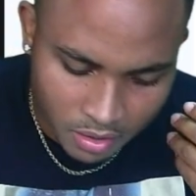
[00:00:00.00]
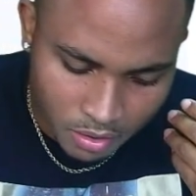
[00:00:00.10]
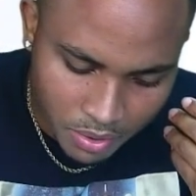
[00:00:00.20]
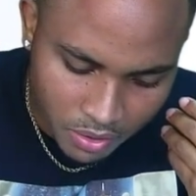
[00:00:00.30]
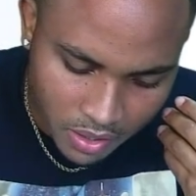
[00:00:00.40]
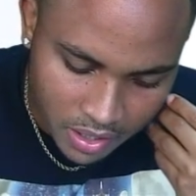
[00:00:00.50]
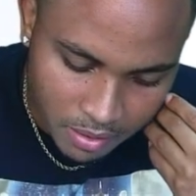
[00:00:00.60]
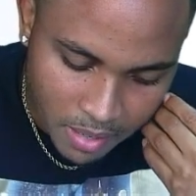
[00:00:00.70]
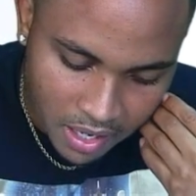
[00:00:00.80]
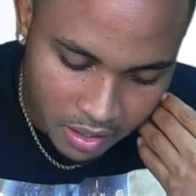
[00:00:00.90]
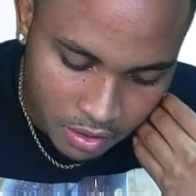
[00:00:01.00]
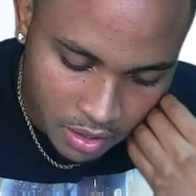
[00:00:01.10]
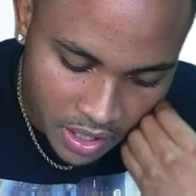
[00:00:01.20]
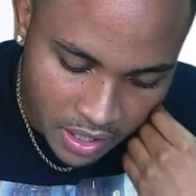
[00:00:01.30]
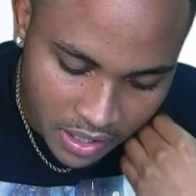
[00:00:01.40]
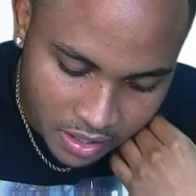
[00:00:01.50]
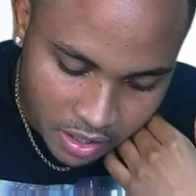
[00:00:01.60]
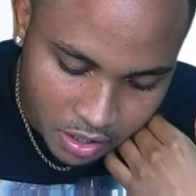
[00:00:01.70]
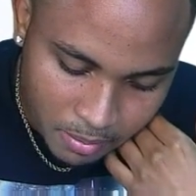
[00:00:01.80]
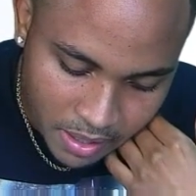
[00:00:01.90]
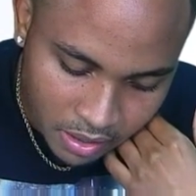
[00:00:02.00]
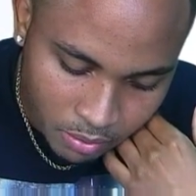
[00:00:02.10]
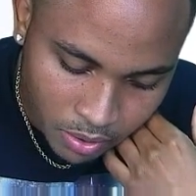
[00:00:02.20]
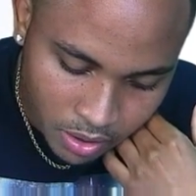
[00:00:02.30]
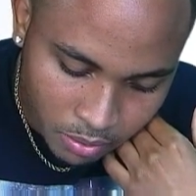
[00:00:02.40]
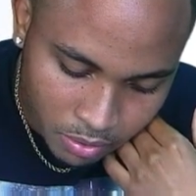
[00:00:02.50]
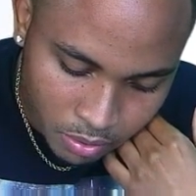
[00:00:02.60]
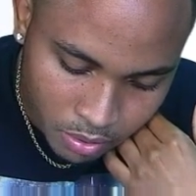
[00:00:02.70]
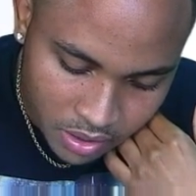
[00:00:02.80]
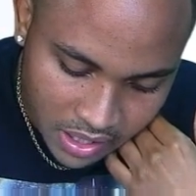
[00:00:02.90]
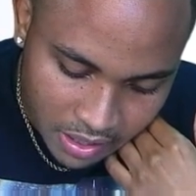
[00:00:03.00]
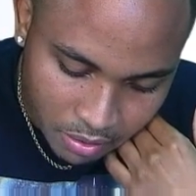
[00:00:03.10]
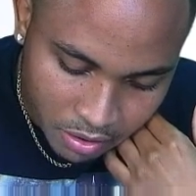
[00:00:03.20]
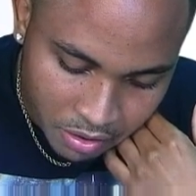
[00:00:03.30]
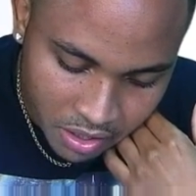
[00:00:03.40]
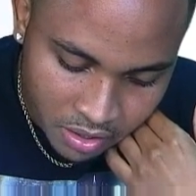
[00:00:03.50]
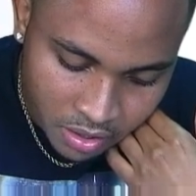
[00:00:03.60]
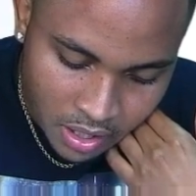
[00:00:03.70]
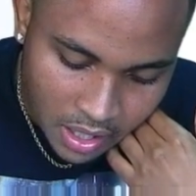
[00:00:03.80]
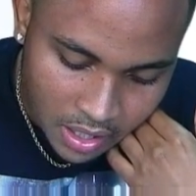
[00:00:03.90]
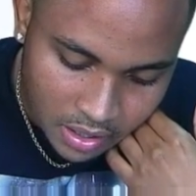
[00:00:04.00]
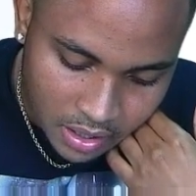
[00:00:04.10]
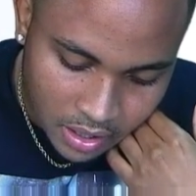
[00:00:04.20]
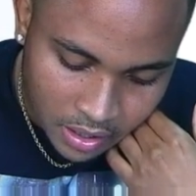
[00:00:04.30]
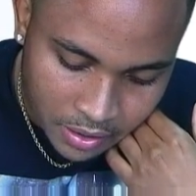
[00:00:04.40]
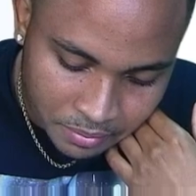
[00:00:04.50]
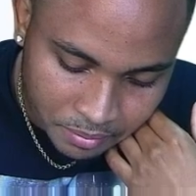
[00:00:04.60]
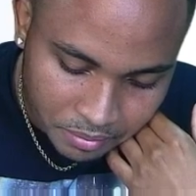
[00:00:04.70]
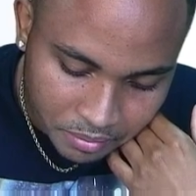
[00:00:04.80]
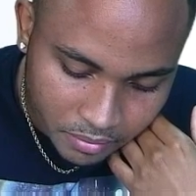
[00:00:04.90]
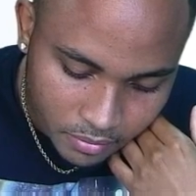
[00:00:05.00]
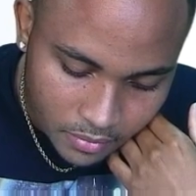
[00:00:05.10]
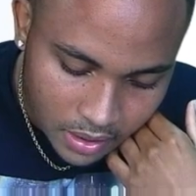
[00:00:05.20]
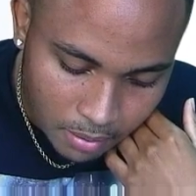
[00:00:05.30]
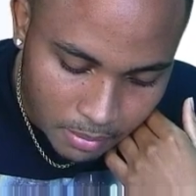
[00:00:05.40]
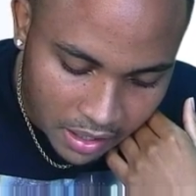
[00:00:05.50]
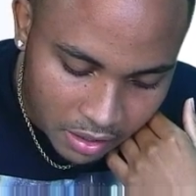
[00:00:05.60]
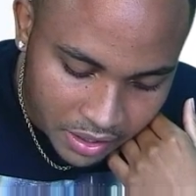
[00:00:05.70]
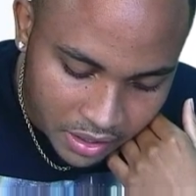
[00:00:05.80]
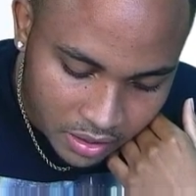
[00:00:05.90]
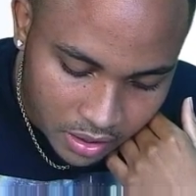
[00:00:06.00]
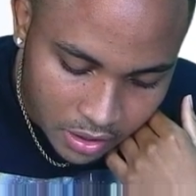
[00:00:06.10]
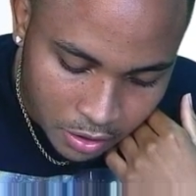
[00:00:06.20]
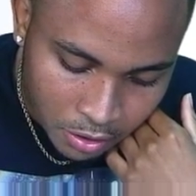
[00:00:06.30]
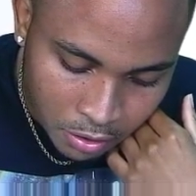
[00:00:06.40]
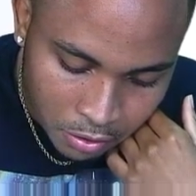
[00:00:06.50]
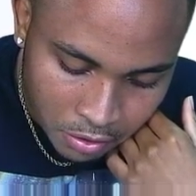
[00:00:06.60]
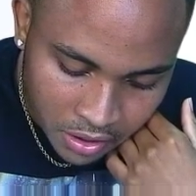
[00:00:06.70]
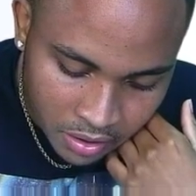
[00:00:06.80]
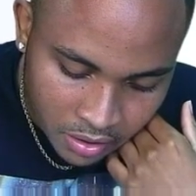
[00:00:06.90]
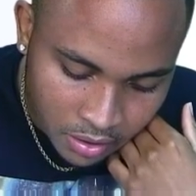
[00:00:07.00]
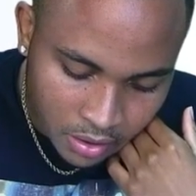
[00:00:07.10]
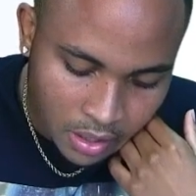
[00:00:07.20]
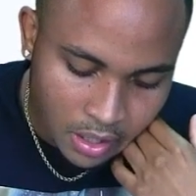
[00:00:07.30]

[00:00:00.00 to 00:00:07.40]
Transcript: So we know at the bank rate, the central bank, what they would do is that they increase the bank rate to decrease